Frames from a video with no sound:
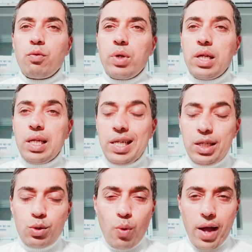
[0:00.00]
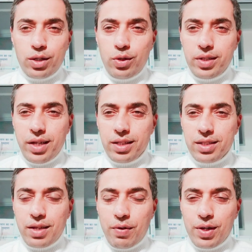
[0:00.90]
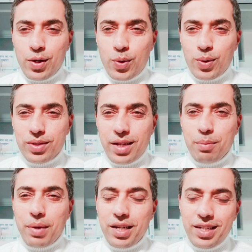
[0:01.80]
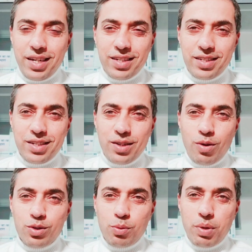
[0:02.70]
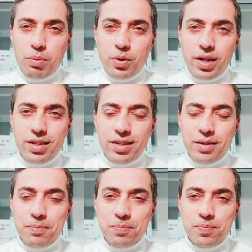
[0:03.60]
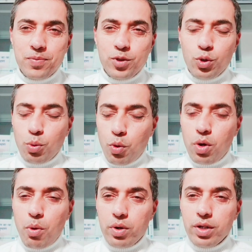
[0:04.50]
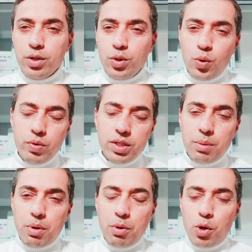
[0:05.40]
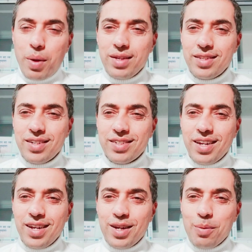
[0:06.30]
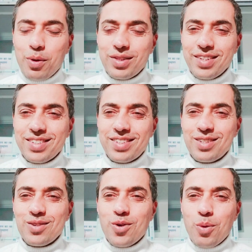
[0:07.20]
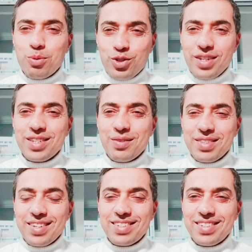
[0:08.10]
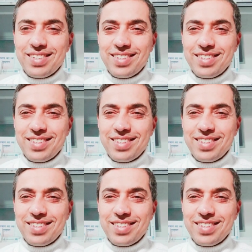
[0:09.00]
we need to actually take the seven day course and meditate on Supreme Creator to know more about it do visit a Brahma Kumari Center and learn about this Om Shanti with this